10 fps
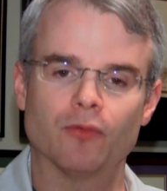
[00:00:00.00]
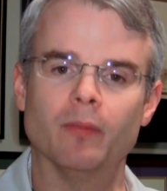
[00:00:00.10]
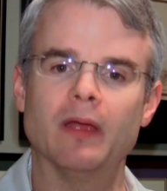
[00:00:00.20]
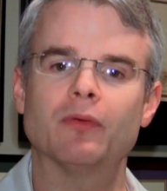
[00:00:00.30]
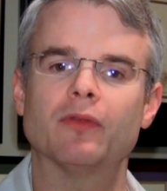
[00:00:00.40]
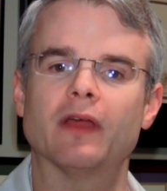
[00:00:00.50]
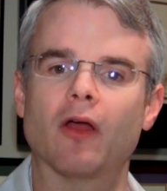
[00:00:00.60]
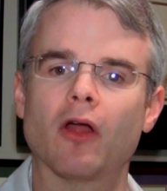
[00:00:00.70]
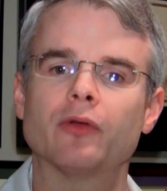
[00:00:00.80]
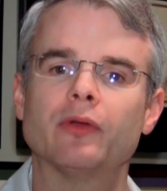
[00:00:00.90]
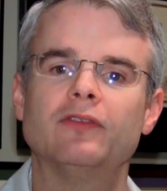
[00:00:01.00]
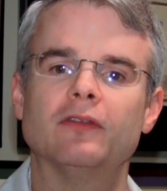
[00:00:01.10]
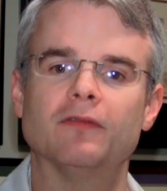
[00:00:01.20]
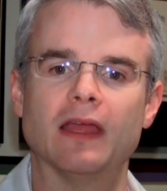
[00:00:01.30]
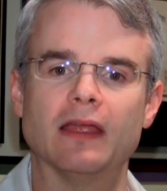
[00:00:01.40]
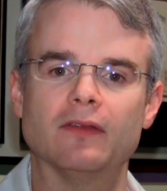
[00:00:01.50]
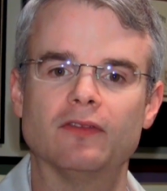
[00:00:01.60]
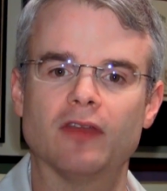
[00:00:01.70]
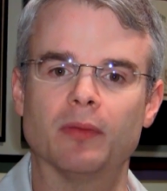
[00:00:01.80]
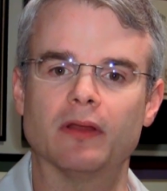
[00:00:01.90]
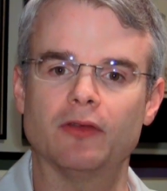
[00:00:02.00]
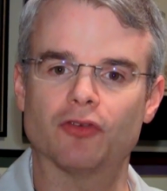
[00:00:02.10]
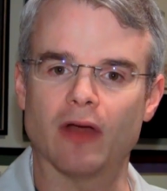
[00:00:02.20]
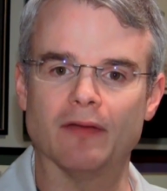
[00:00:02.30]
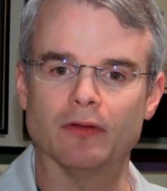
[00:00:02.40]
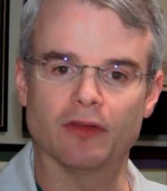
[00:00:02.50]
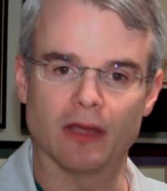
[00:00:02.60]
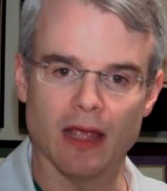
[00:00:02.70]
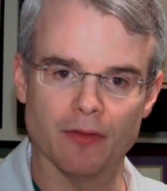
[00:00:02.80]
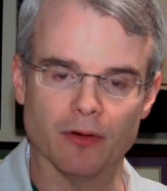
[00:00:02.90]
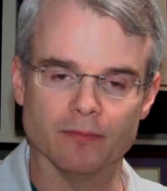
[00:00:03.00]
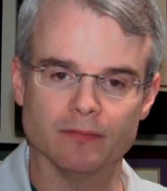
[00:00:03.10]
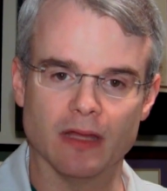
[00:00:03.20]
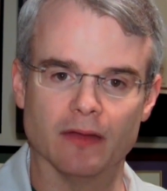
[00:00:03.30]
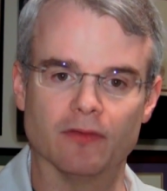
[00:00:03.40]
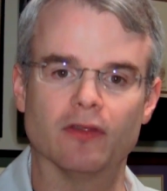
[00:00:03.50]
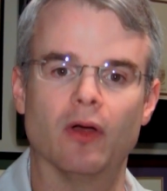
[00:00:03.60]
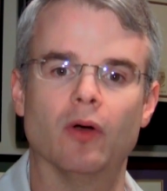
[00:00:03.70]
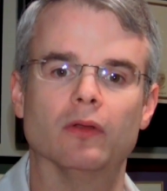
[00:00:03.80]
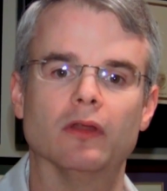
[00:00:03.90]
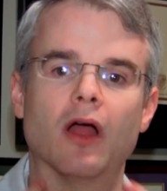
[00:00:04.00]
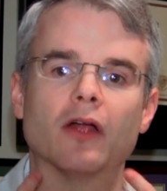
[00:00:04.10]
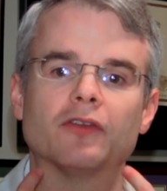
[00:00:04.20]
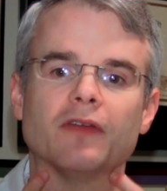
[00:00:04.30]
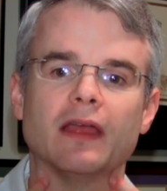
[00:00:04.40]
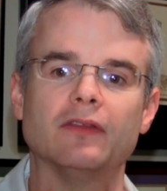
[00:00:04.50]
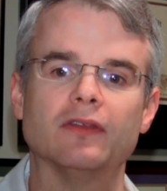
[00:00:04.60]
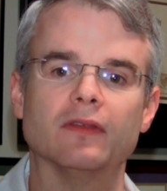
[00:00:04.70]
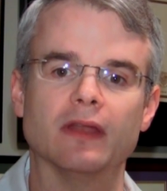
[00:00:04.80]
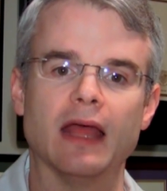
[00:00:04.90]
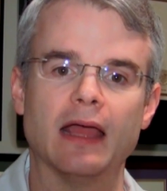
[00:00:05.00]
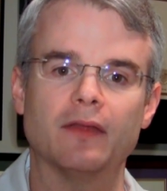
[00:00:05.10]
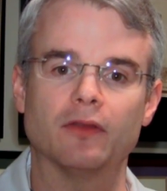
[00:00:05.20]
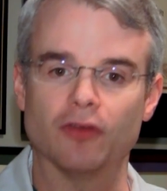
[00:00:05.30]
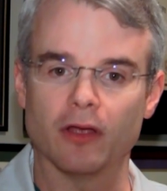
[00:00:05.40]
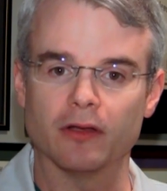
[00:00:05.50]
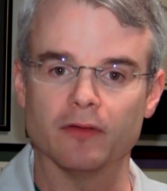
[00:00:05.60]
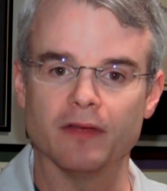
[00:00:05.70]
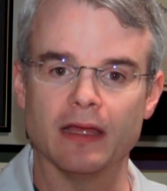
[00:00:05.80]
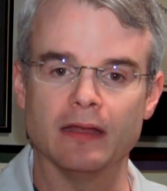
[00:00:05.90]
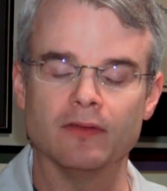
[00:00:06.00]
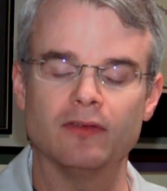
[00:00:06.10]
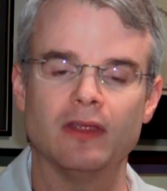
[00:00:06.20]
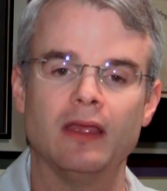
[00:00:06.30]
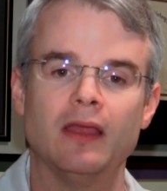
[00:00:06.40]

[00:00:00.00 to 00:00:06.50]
Remember that arteries and veins typically travel together, and so large veins in the neck, the jugular veins,